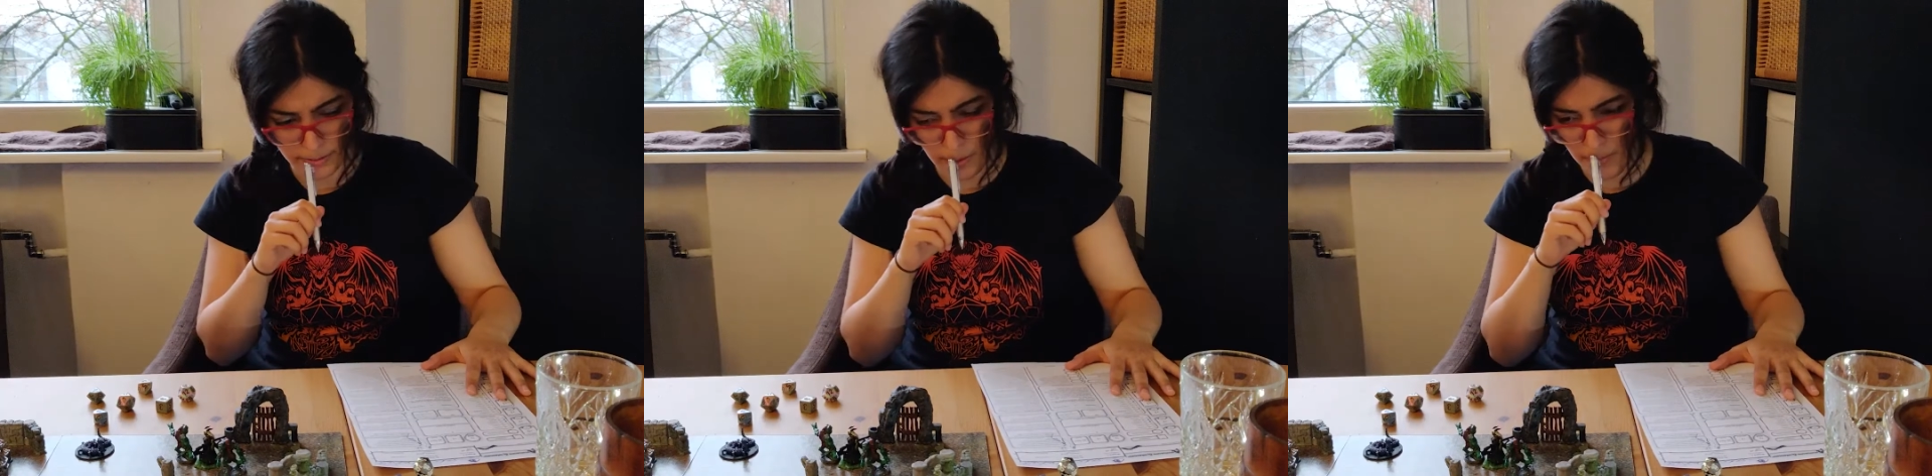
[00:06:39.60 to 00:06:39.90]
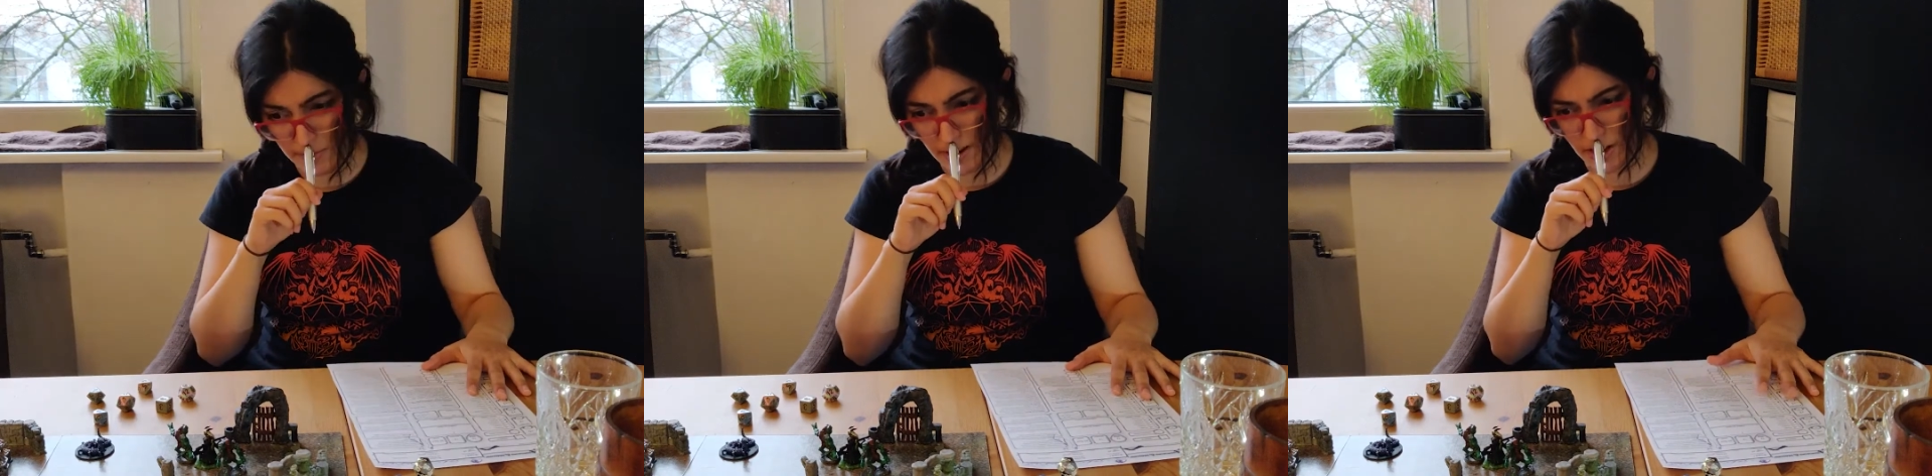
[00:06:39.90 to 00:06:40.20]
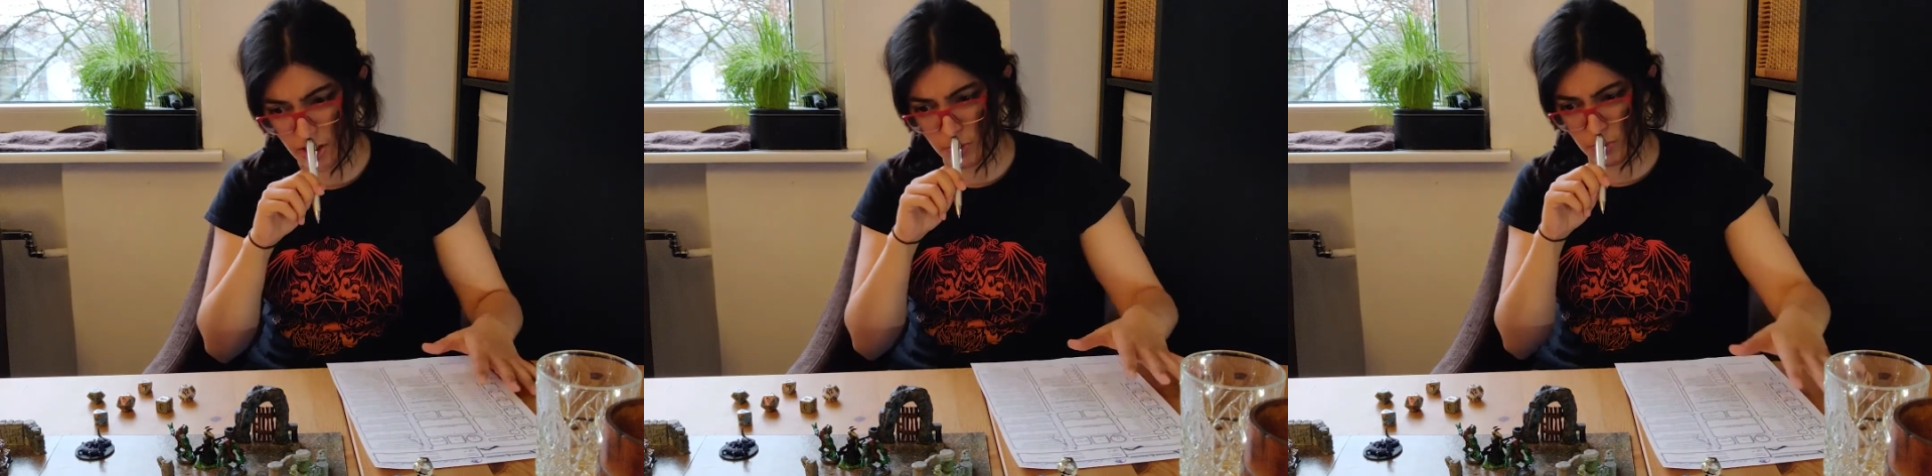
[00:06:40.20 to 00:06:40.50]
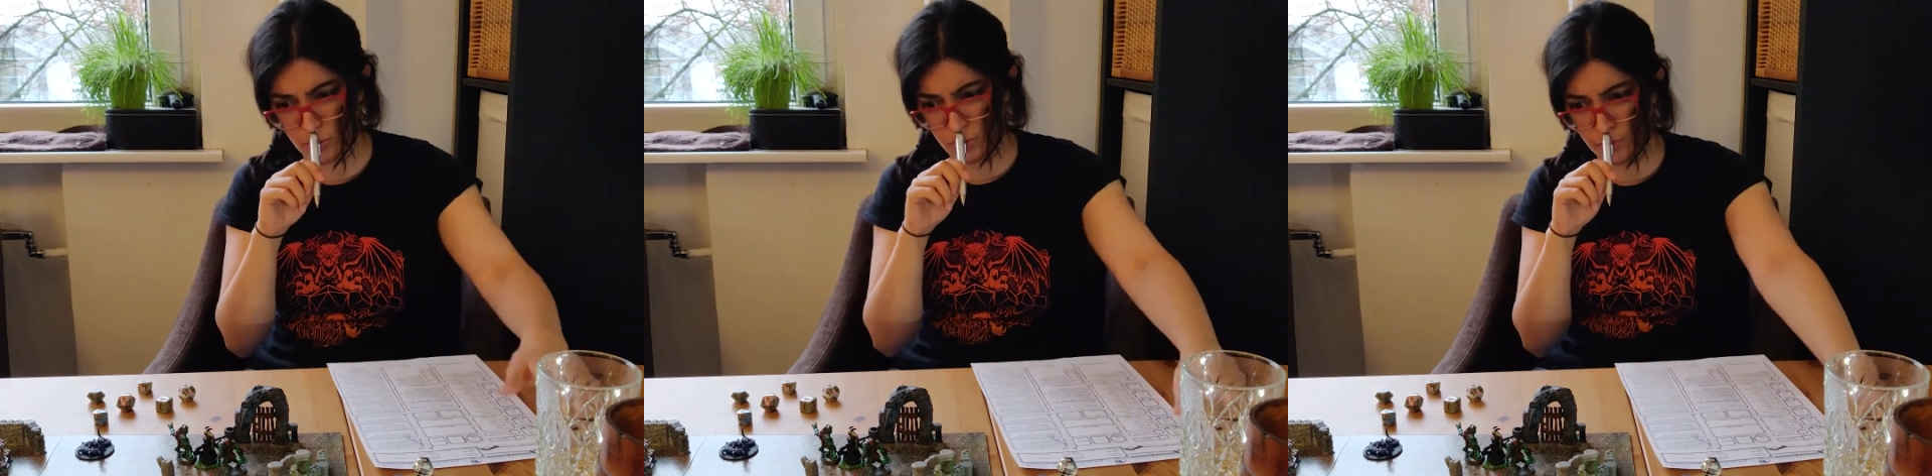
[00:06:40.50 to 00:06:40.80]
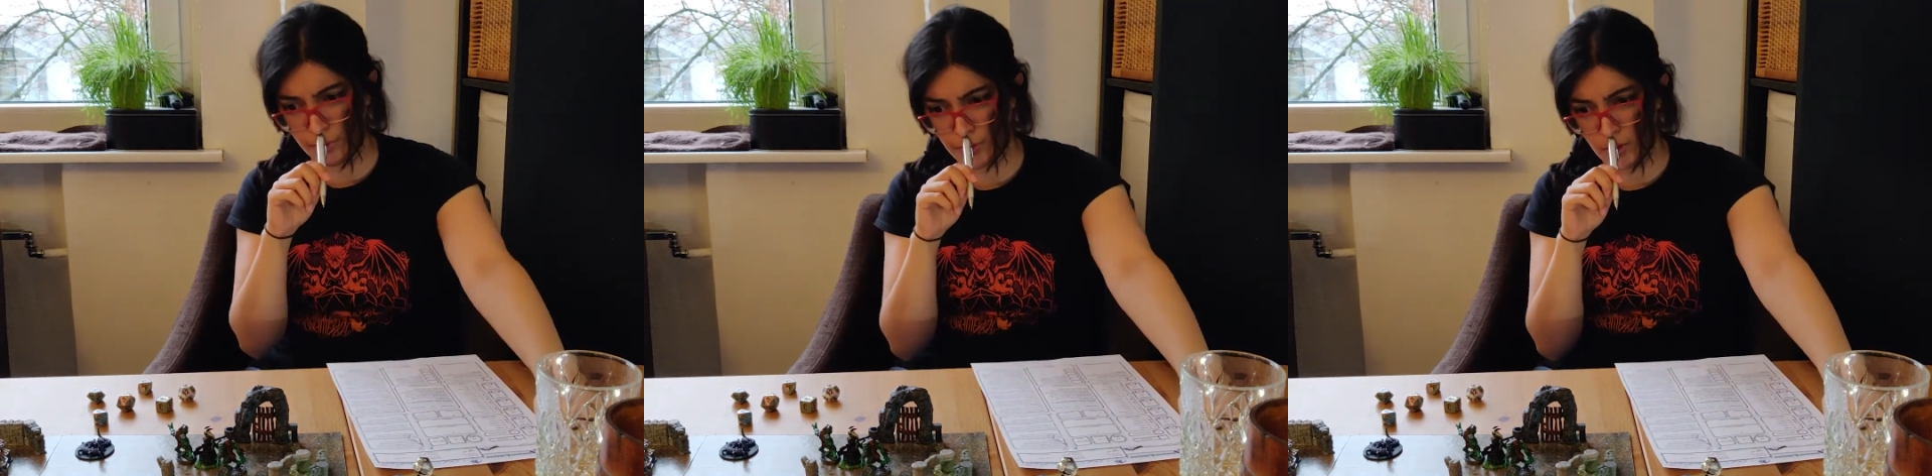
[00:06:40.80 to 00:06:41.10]
Or maybe I just move
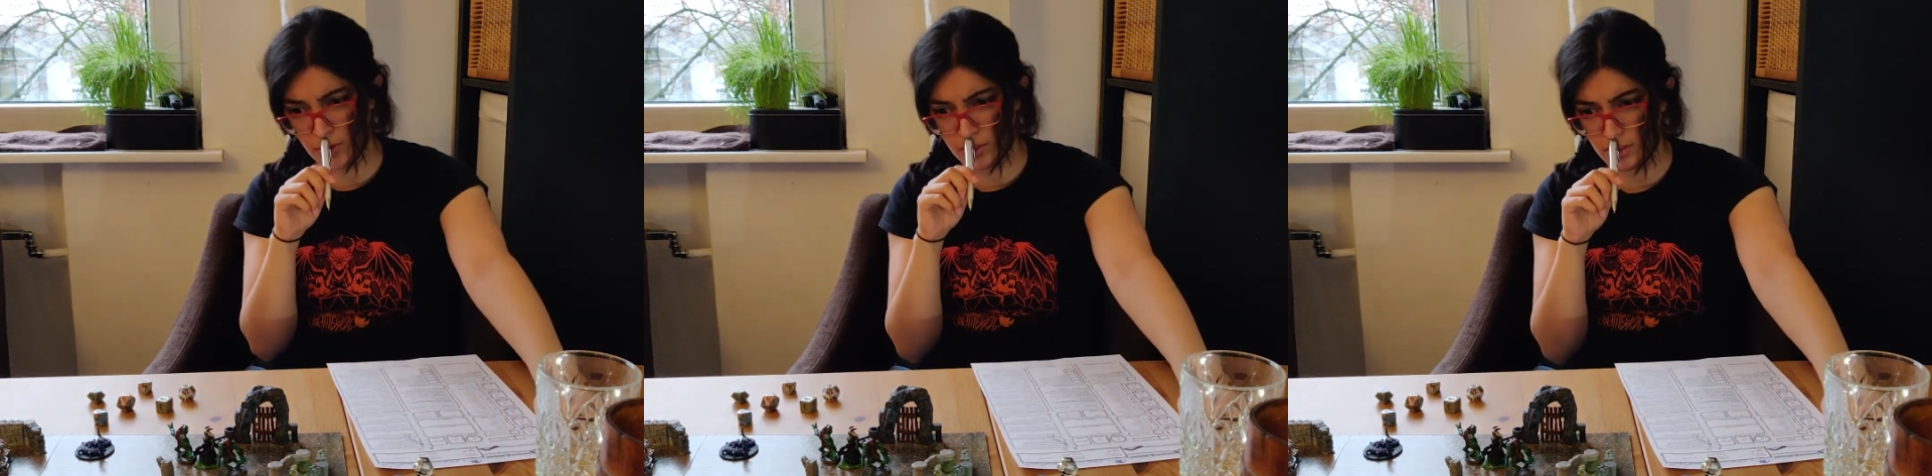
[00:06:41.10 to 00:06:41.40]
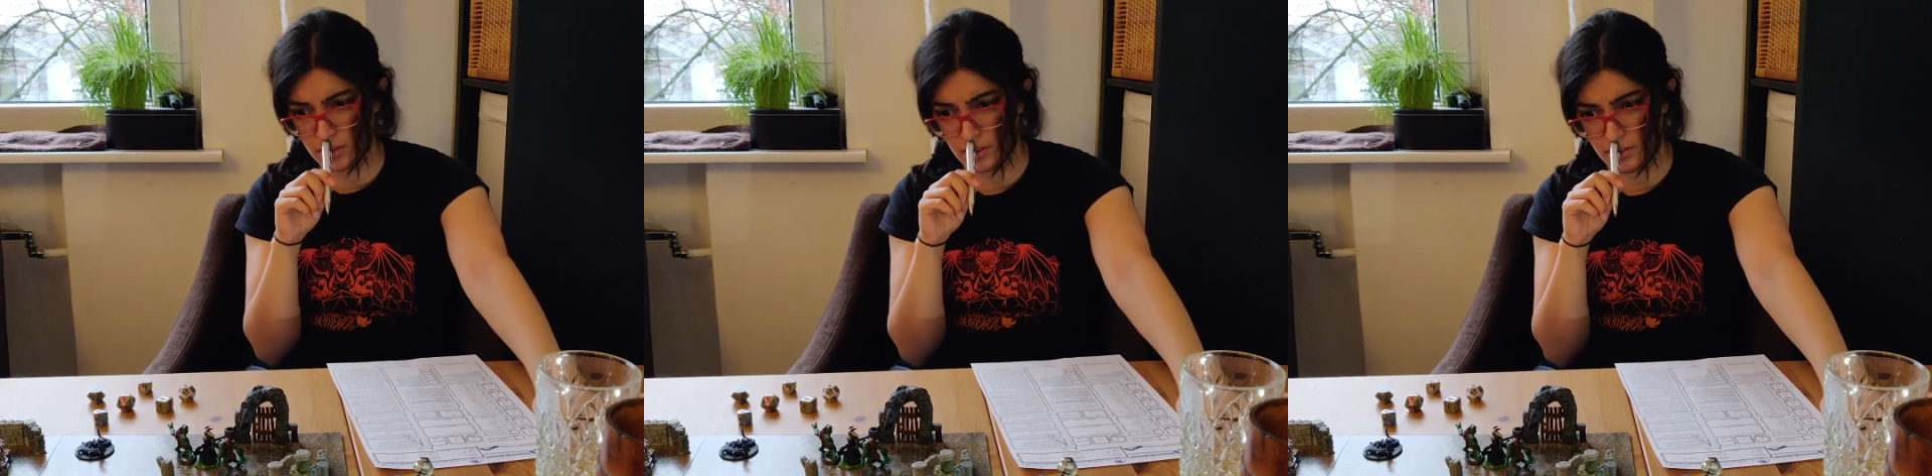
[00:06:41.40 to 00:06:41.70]
first.